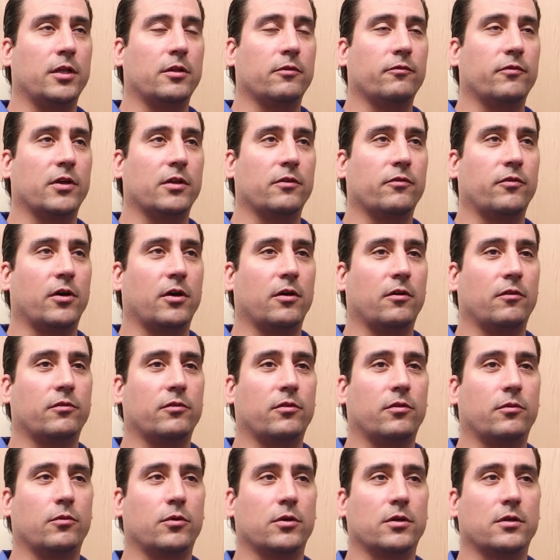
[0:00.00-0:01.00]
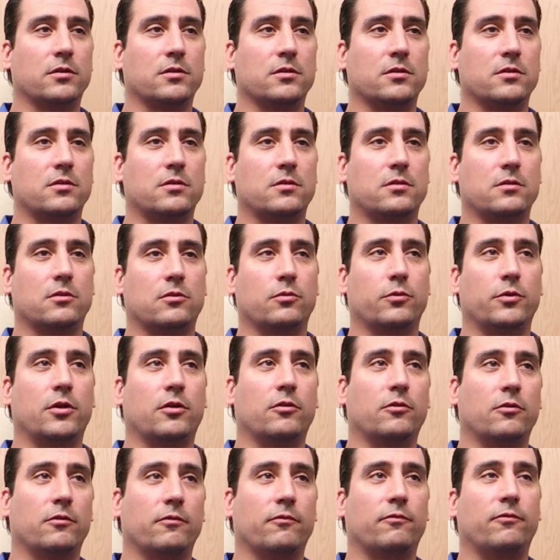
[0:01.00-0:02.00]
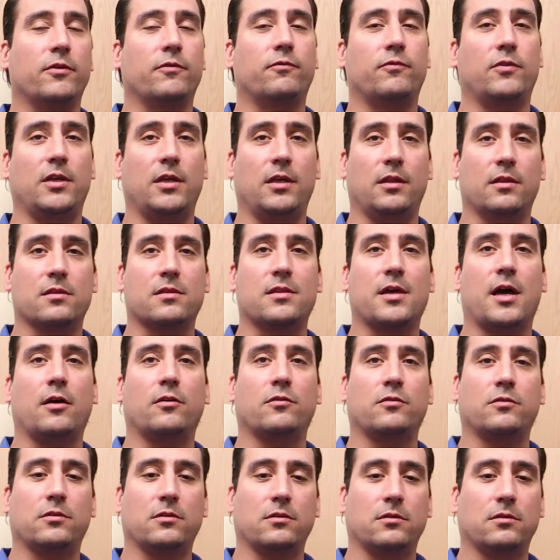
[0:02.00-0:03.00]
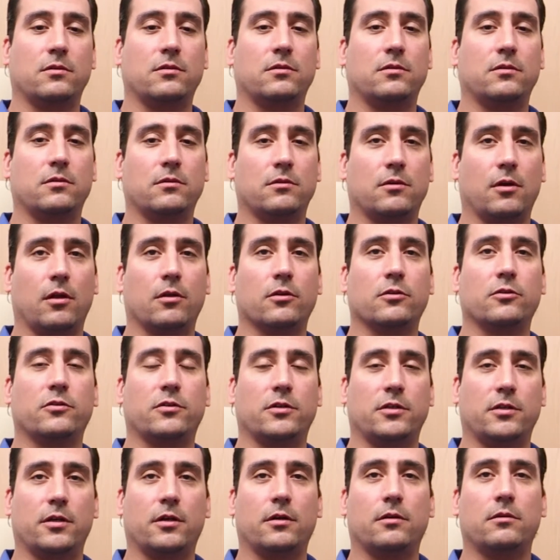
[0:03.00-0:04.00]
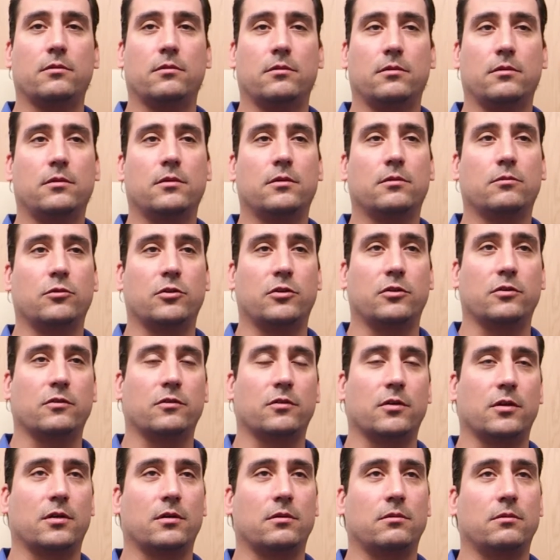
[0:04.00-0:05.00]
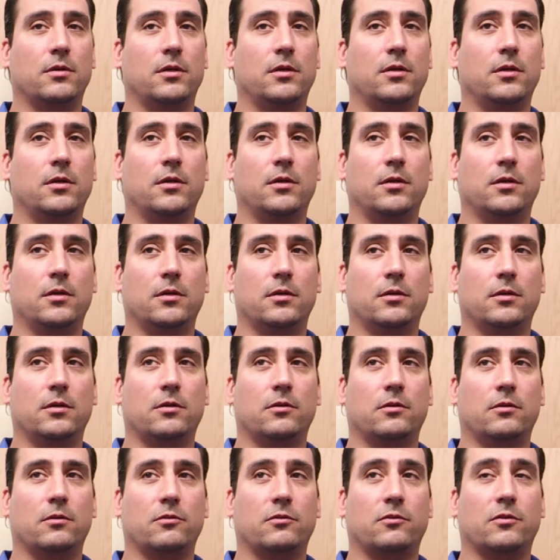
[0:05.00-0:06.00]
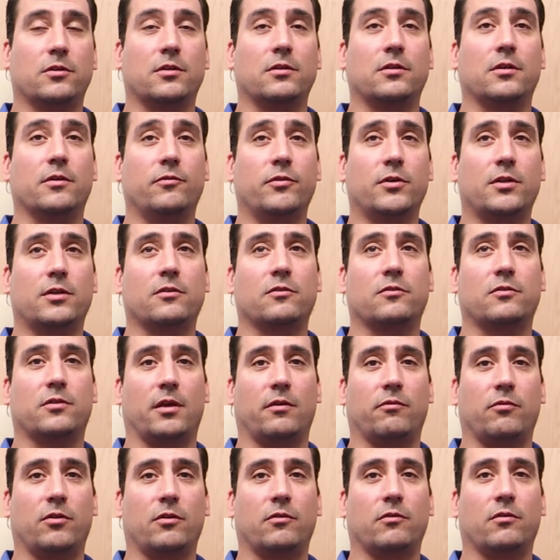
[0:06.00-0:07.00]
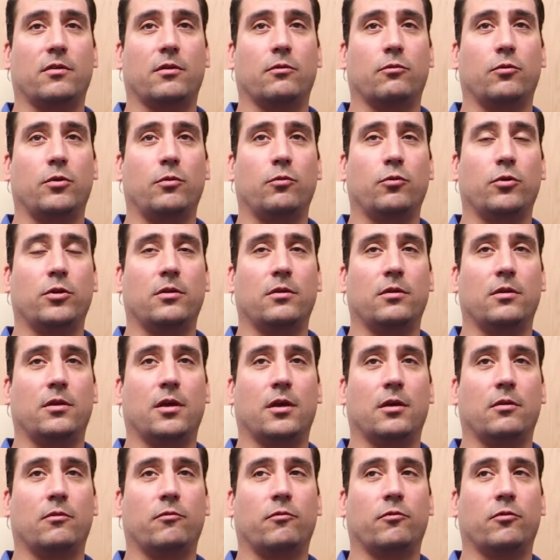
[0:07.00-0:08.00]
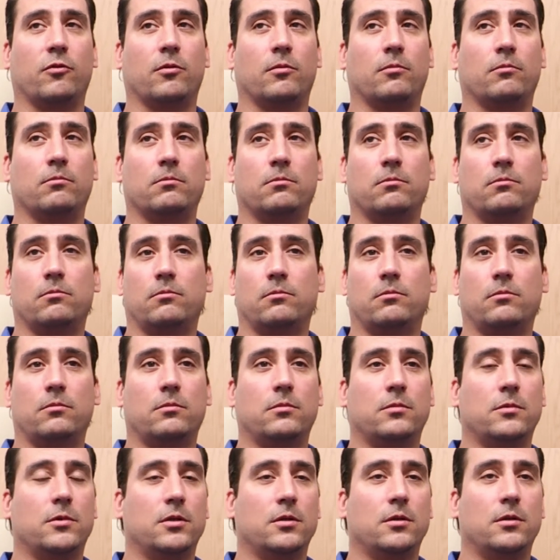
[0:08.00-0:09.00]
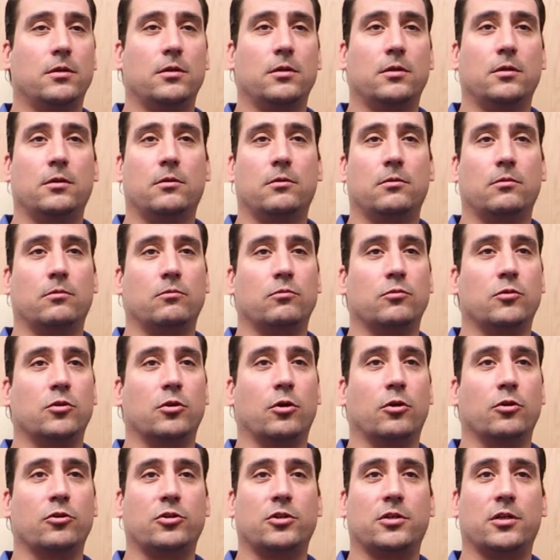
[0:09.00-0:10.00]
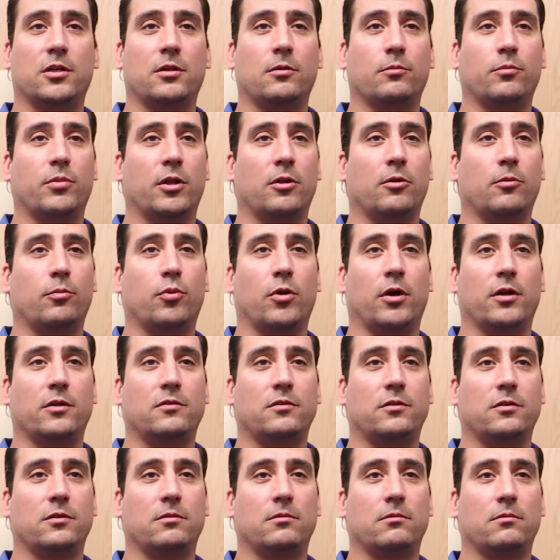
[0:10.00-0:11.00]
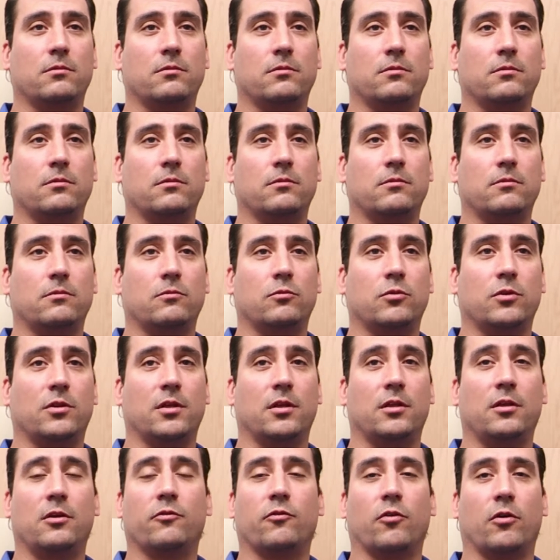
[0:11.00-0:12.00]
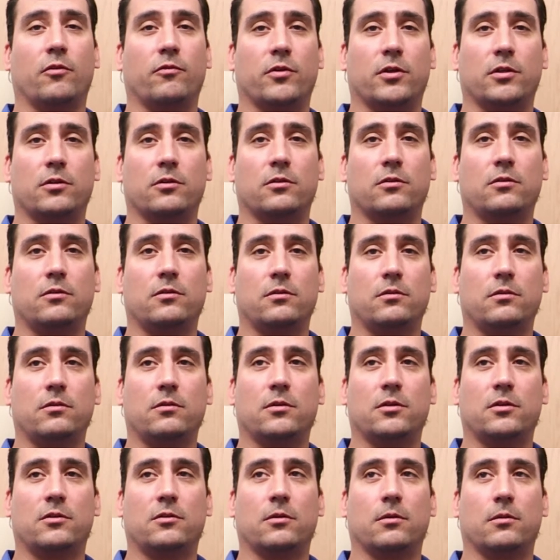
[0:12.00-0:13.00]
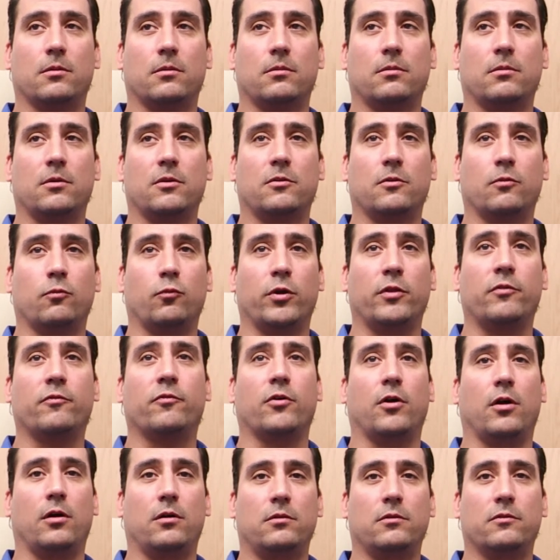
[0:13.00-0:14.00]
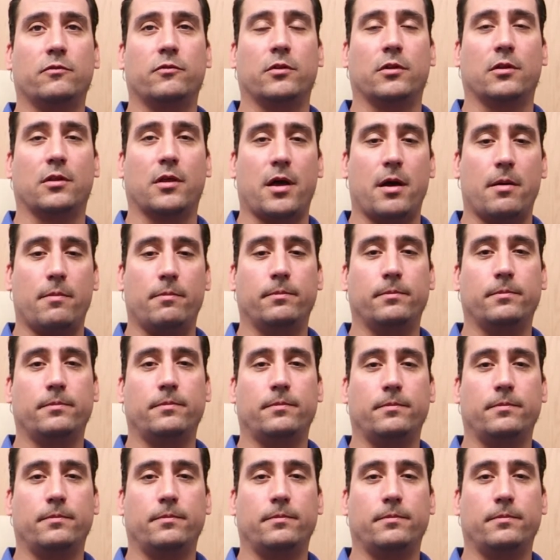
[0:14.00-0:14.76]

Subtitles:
Innovative Health was $315,000 a year, which is a significant savings that we wouldn't get from negotiating better pricing with any of our vendors. It's a windfall for the lab.